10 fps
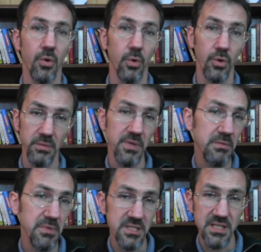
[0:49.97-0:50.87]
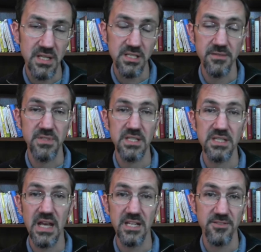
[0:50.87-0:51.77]
or it may be a sense of
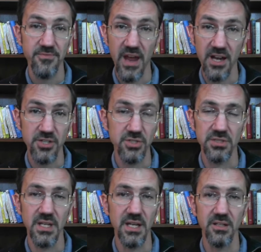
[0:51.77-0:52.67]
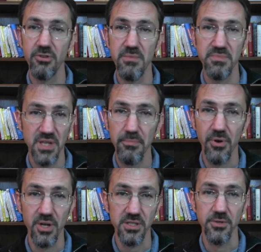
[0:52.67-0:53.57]
dissatisfaction that creeps up
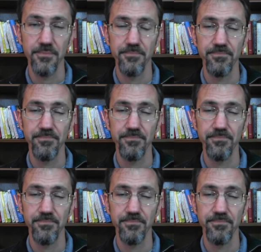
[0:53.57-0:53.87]
on you,